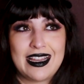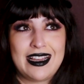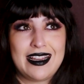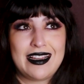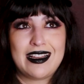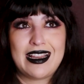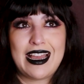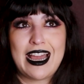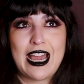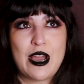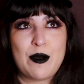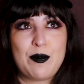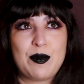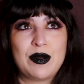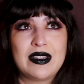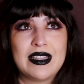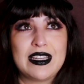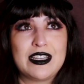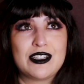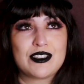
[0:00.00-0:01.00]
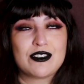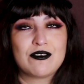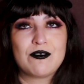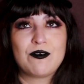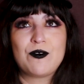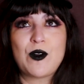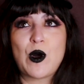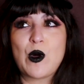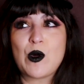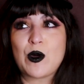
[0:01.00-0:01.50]
Appalachian
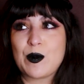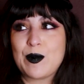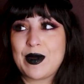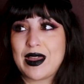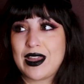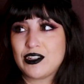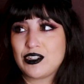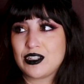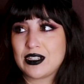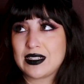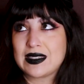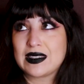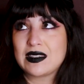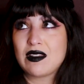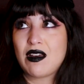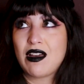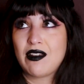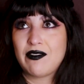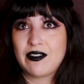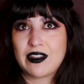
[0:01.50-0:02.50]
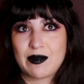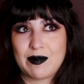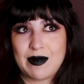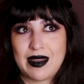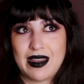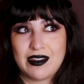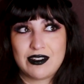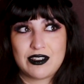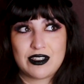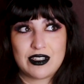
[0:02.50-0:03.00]
folk magic, Slavic
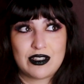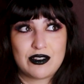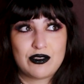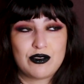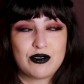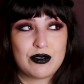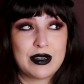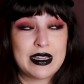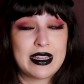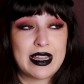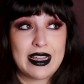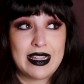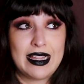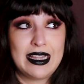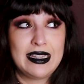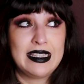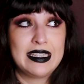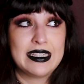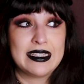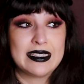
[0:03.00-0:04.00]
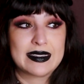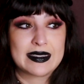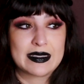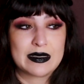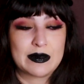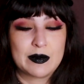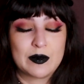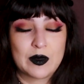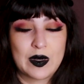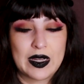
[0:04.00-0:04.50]
magic, Greek
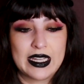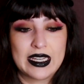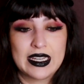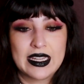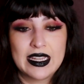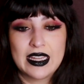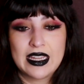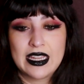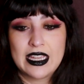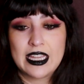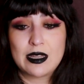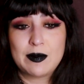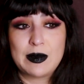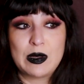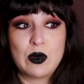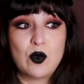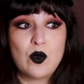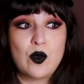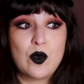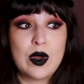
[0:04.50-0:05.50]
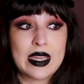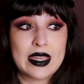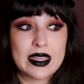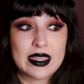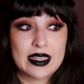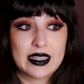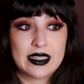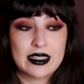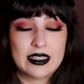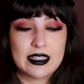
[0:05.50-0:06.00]
Hellenism, right? It can be
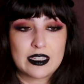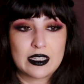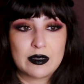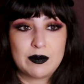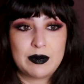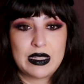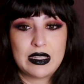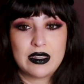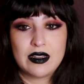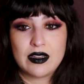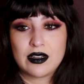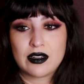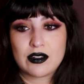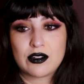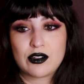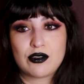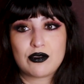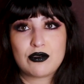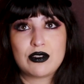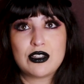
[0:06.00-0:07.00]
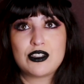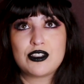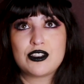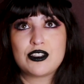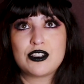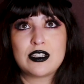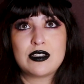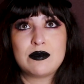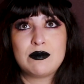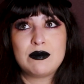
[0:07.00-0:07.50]
Wiccan, it can be a
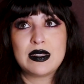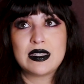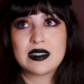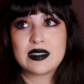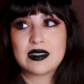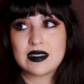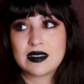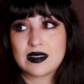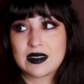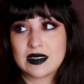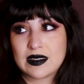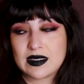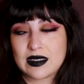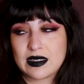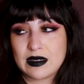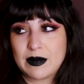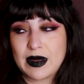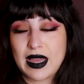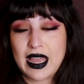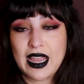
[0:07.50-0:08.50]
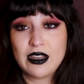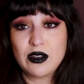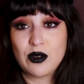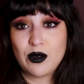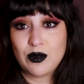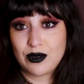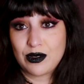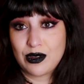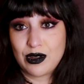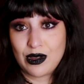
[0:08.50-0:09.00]
Christian mysticism. I
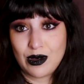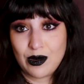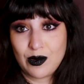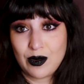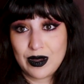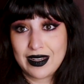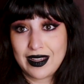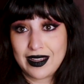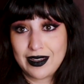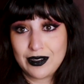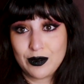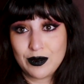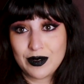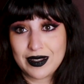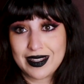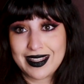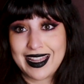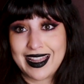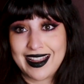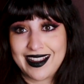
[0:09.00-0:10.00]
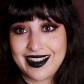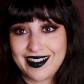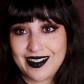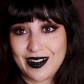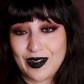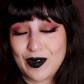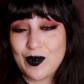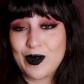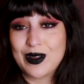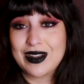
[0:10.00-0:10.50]
don't know, and I don't
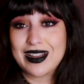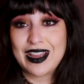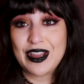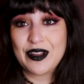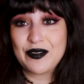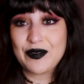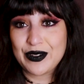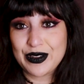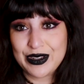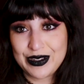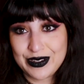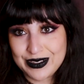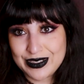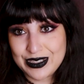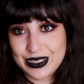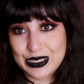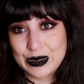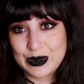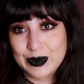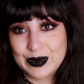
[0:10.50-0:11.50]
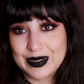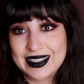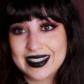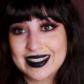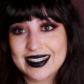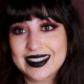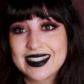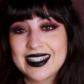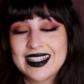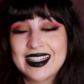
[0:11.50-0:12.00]
care. Whatever you're
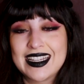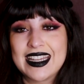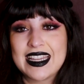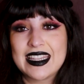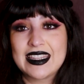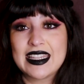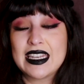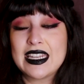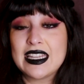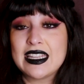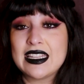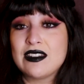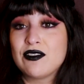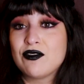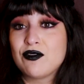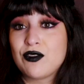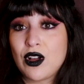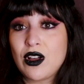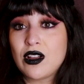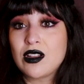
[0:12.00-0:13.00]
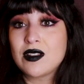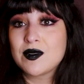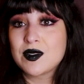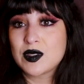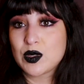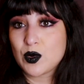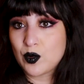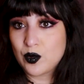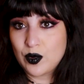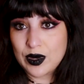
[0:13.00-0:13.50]
doing that
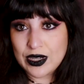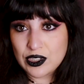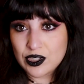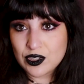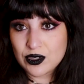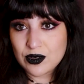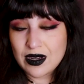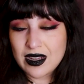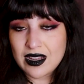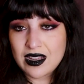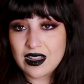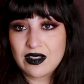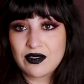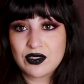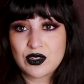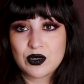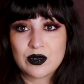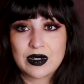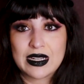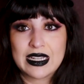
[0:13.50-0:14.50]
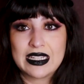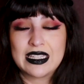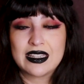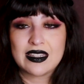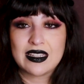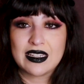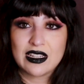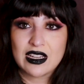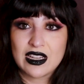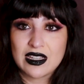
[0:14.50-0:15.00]
involves witchcraft or
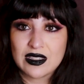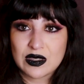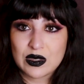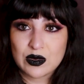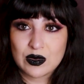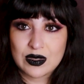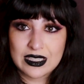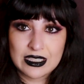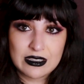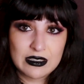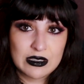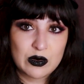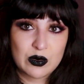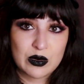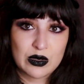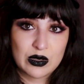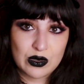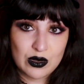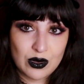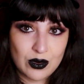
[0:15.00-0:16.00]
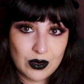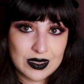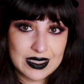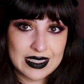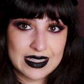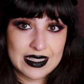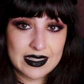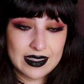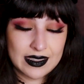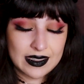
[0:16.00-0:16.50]
anything esoteric or occult
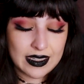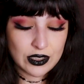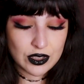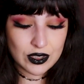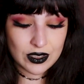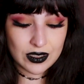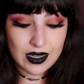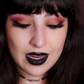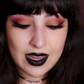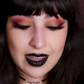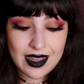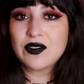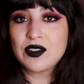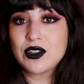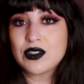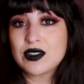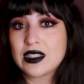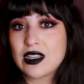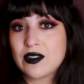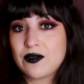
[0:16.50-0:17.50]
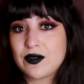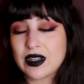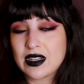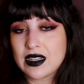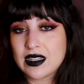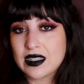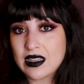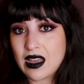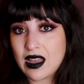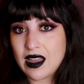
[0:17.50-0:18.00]
in nature, give yourself a
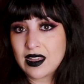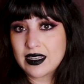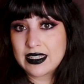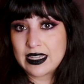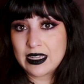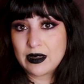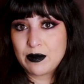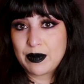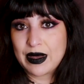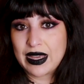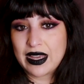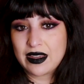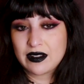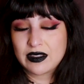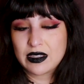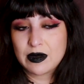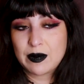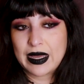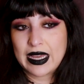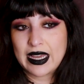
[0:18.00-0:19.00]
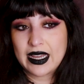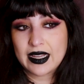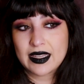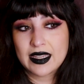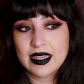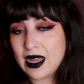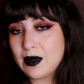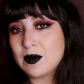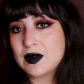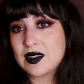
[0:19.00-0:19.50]
goddamn pat on the back.
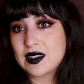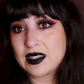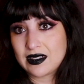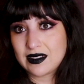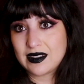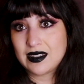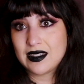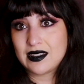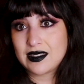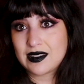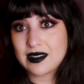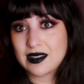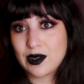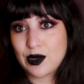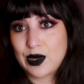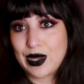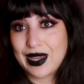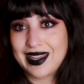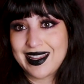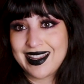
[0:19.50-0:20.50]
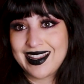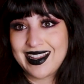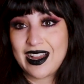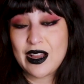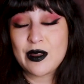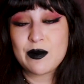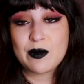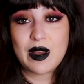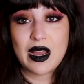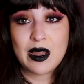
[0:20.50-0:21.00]
I'm serious, okay?
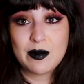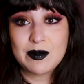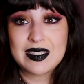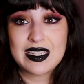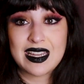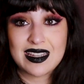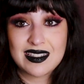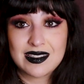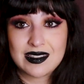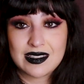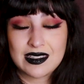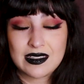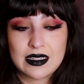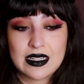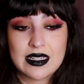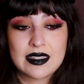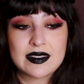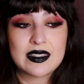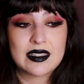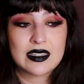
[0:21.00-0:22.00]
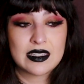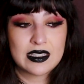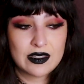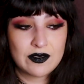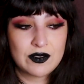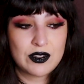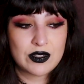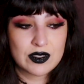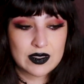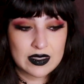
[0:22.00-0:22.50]
I'm dead serious.
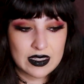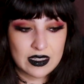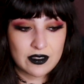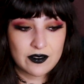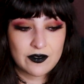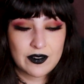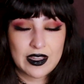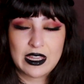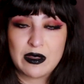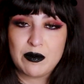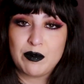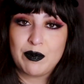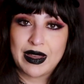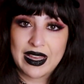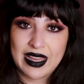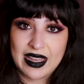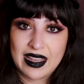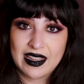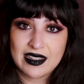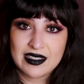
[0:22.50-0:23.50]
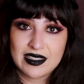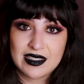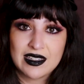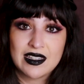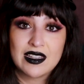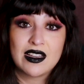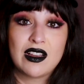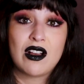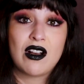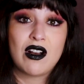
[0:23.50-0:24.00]
Give yourself a pat
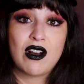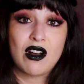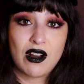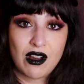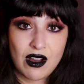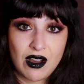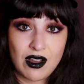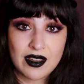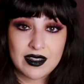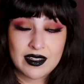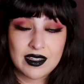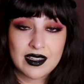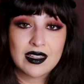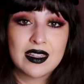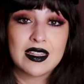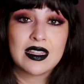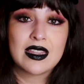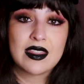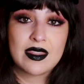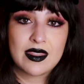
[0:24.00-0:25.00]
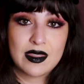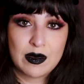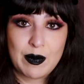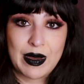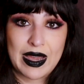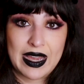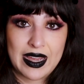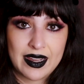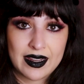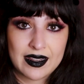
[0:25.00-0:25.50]
on the
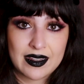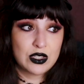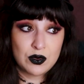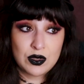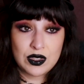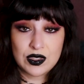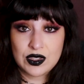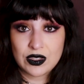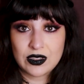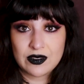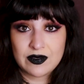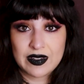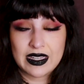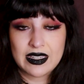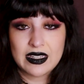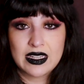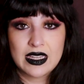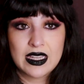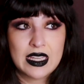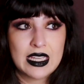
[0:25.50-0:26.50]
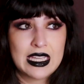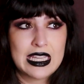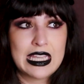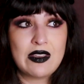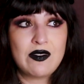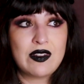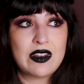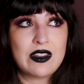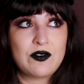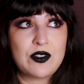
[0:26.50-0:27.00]
back. You deserve it.
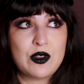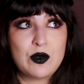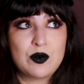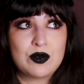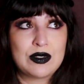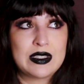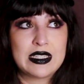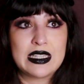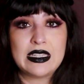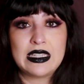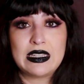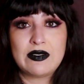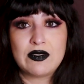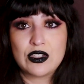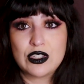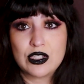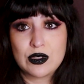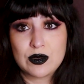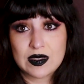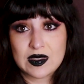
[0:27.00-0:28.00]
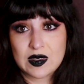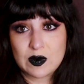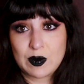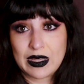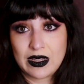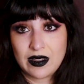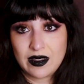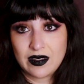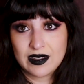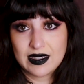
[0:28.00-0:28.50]
Even if you didn't even do a
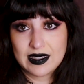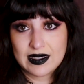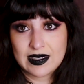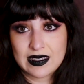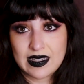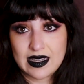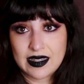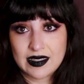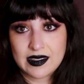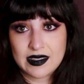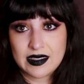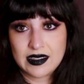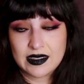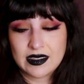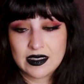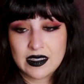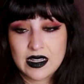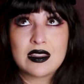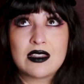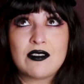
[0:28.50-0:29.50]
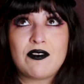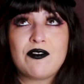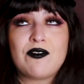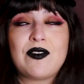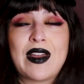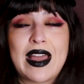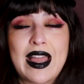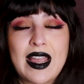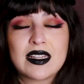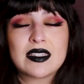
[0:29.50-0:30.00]
spell this last year, the
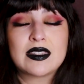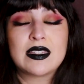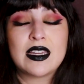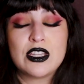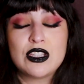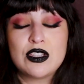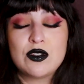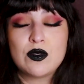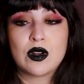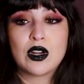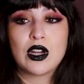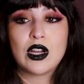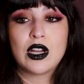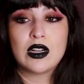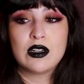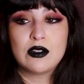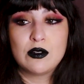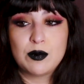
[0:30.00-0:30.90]
fact that you are